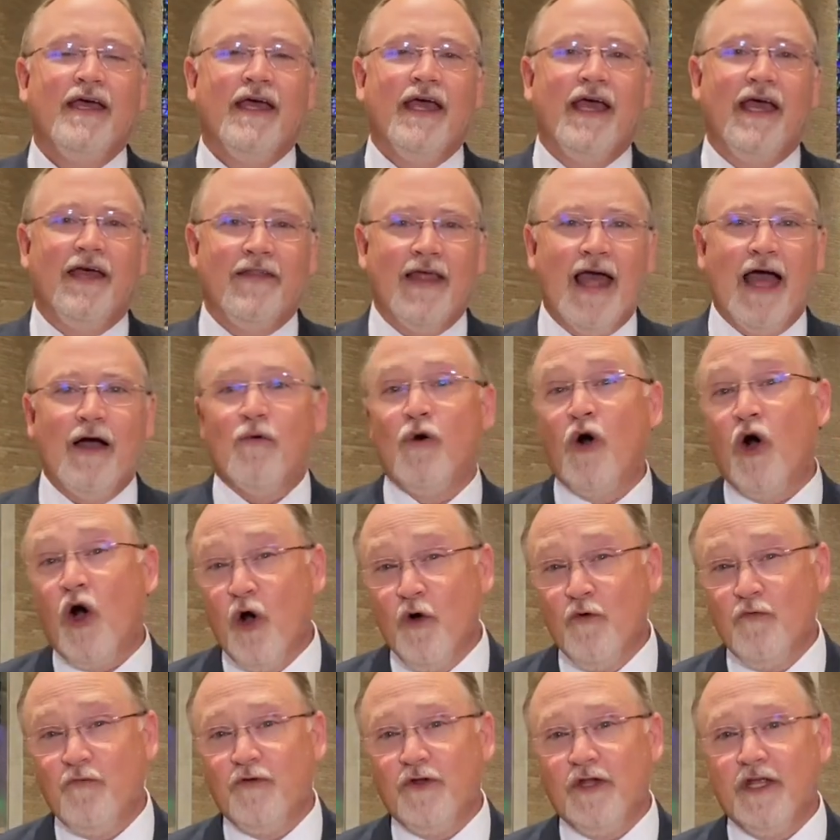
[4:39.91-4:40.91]
and that will
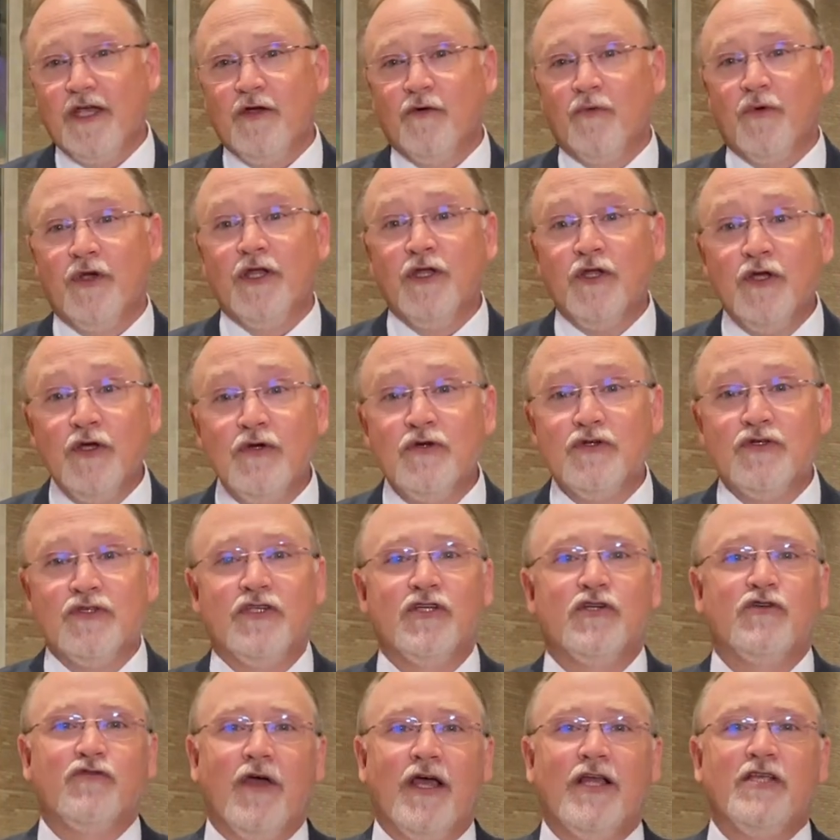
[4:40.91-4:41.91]
hopefully reduce
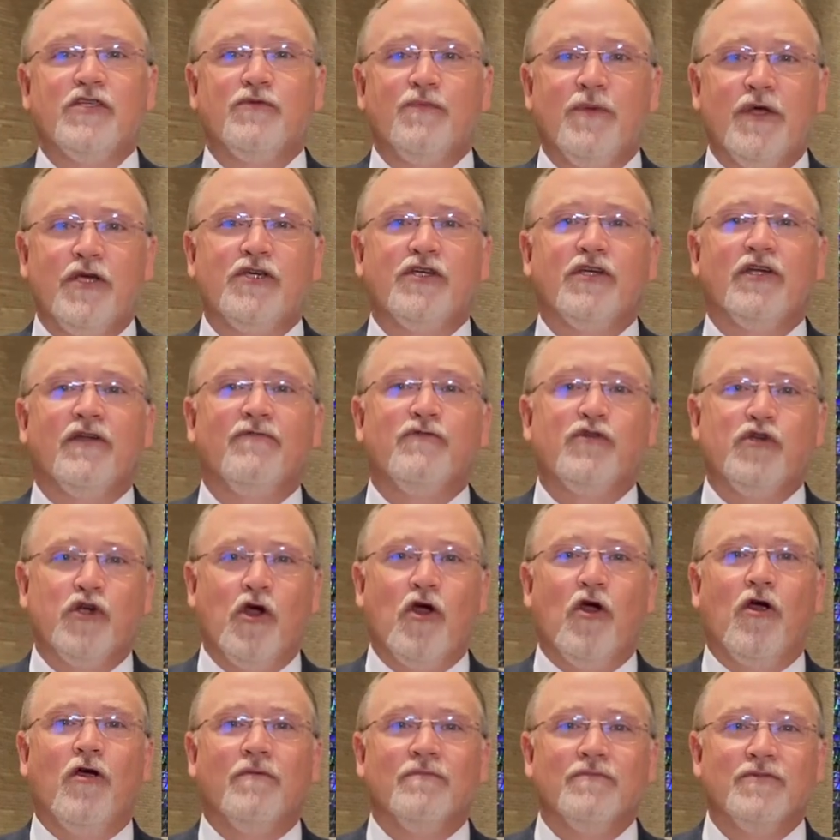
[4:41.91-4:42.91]
the transmission of
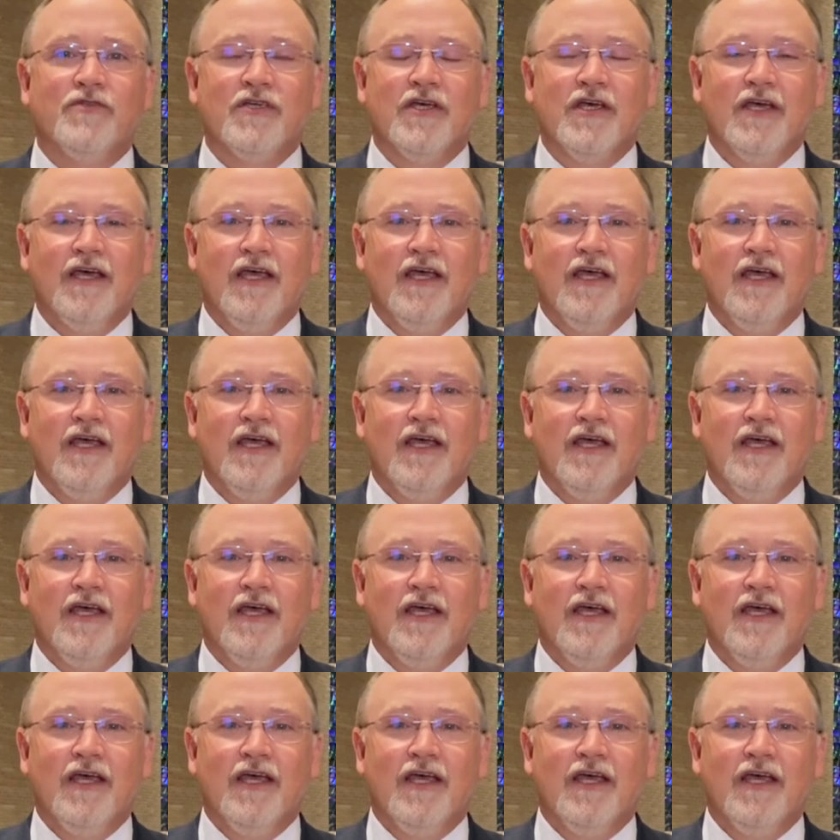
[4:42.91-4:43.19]
germs,